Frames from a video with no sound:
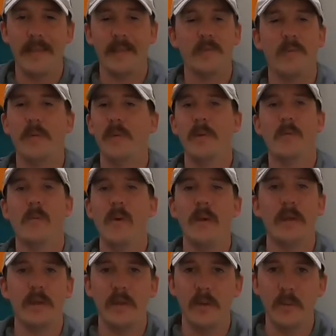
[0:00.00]
That's what we want
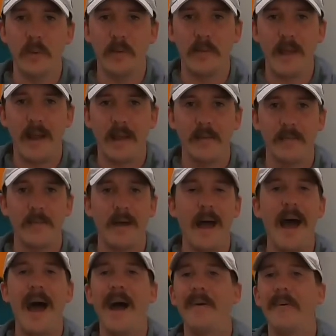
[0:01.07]
to do, is kind of
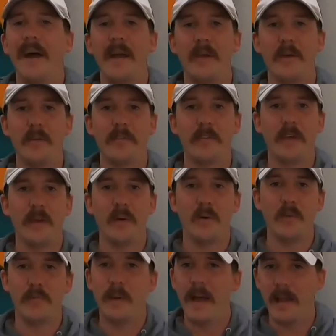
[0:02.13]
highlight our
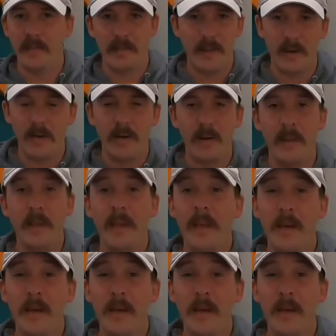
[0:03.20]
skills, pass that on.